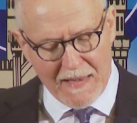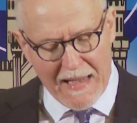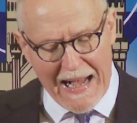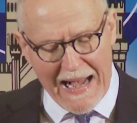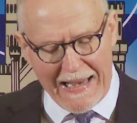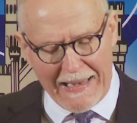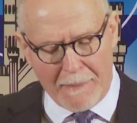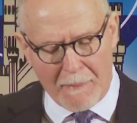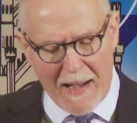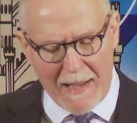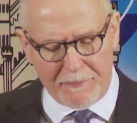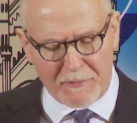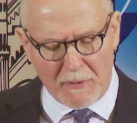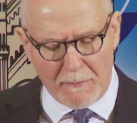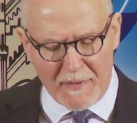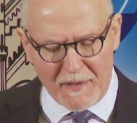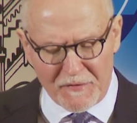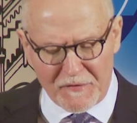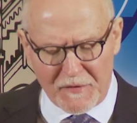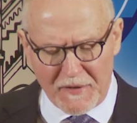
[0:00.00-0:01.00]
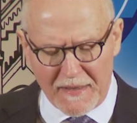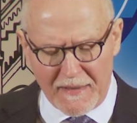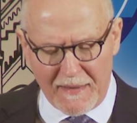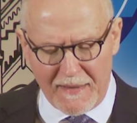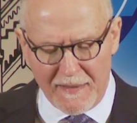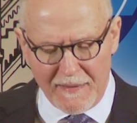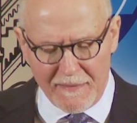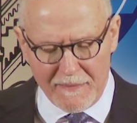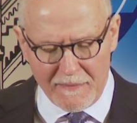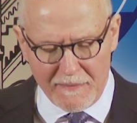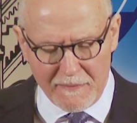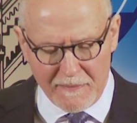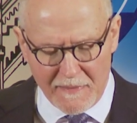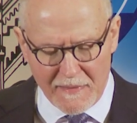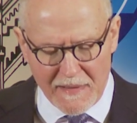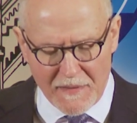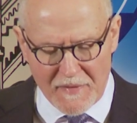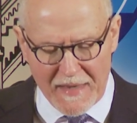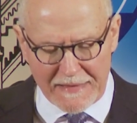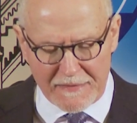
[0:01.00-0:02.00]
I am optimistic
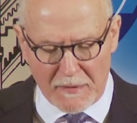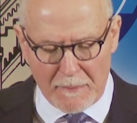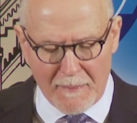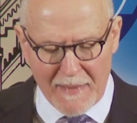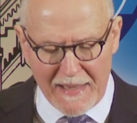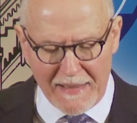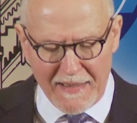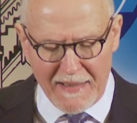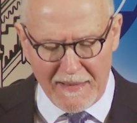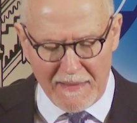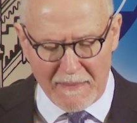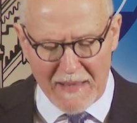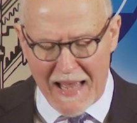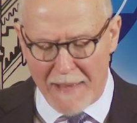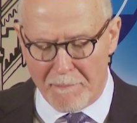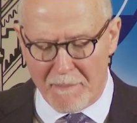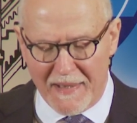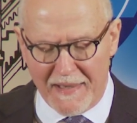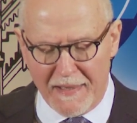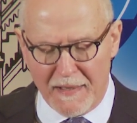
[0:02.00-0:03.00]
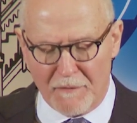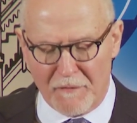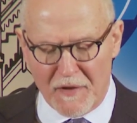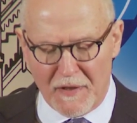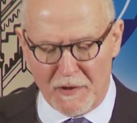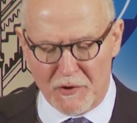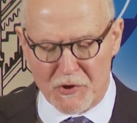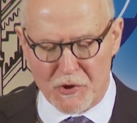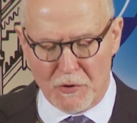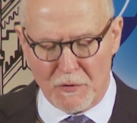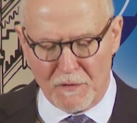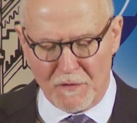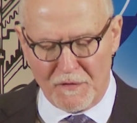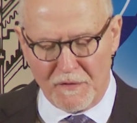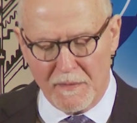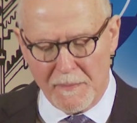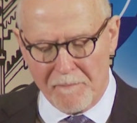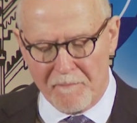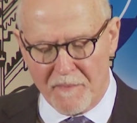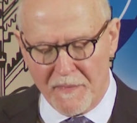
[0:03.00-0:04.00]
that many of the issues